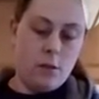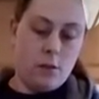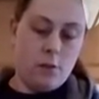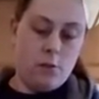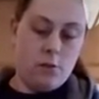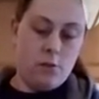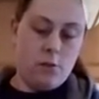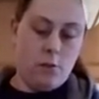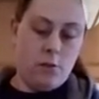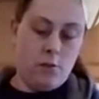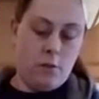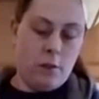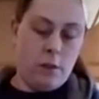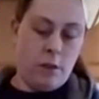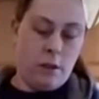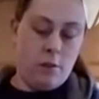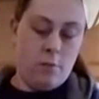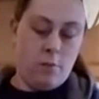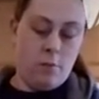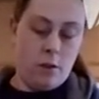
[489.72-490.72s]
Slowly
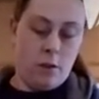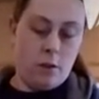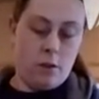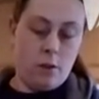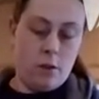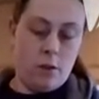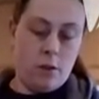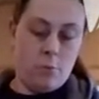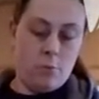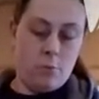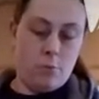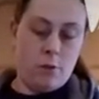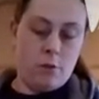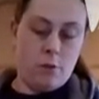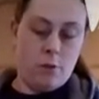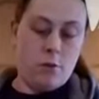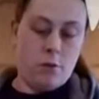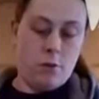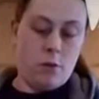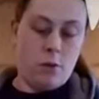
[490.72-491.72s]
get in my cup
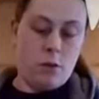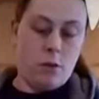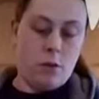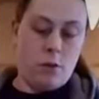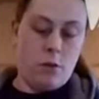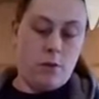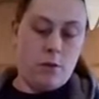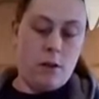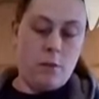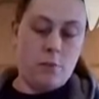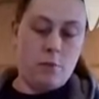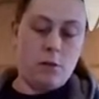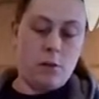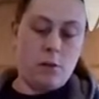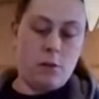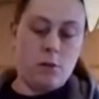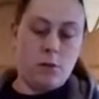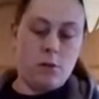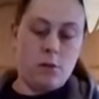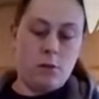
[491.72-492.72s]
of
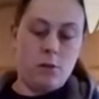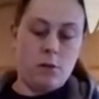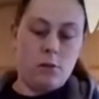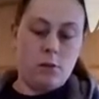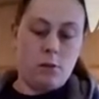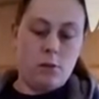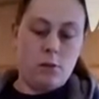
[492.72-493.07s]
Epsom salt.